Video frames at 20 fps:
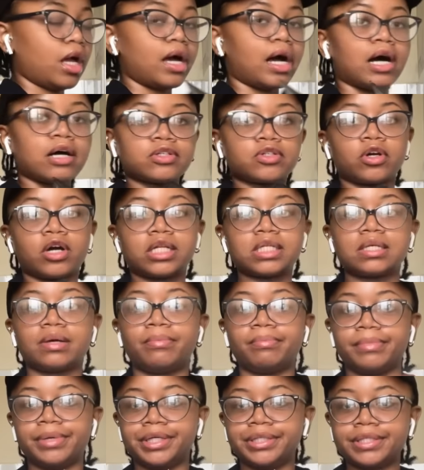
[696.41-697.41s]
I also got
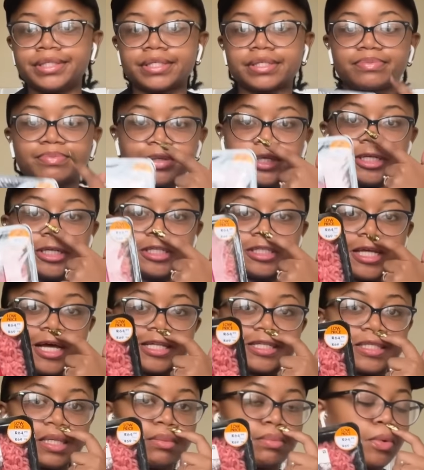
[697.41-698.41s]
some mince because
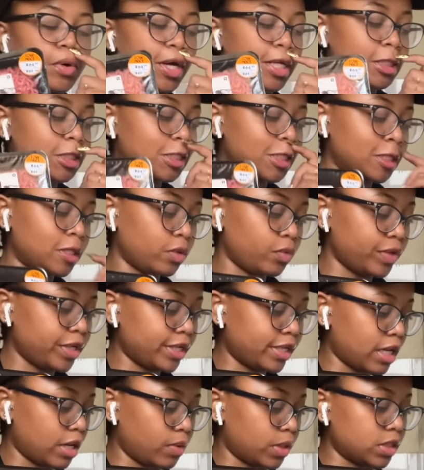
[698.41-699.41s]
at some point in the
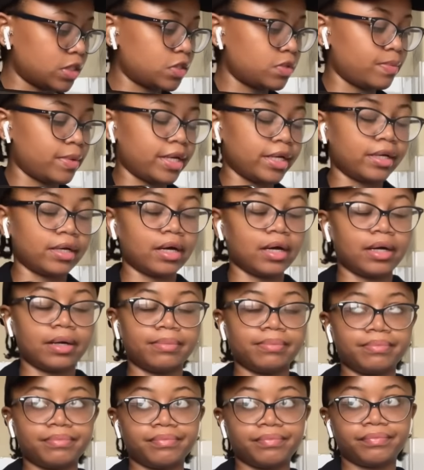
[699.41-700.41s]
week I want to make
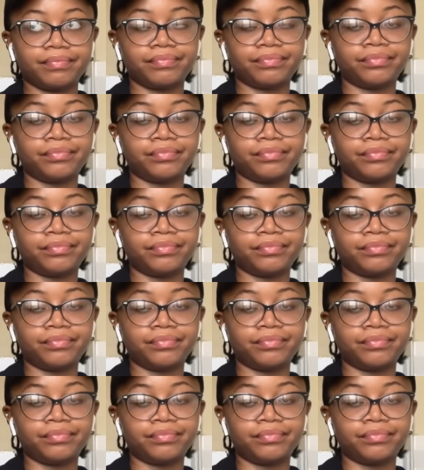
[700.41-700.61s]
um,